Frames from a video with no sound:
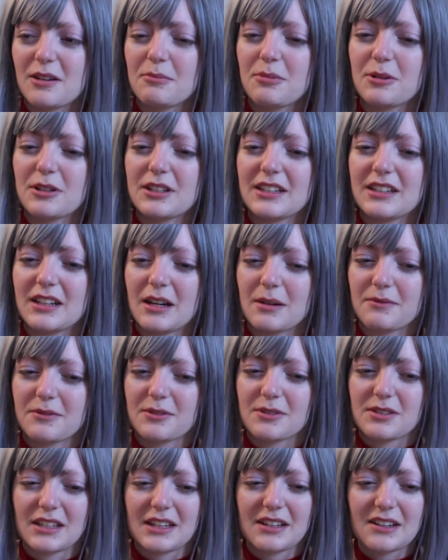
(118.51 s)
put it up
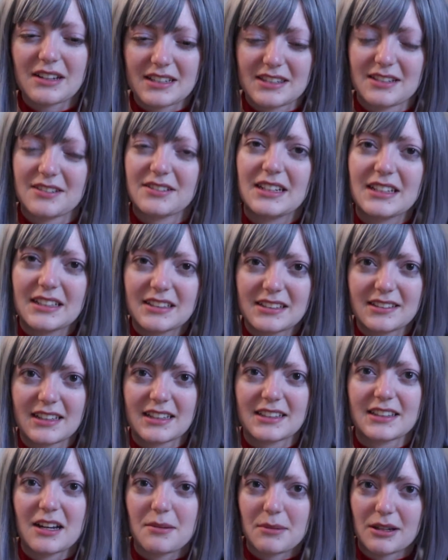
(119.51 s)
for sale because they're technically
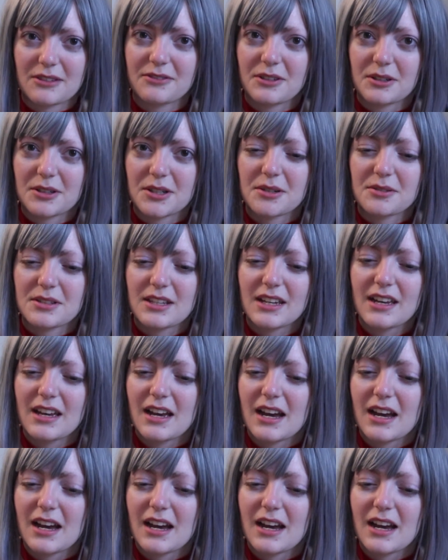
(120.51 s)
like not my photos.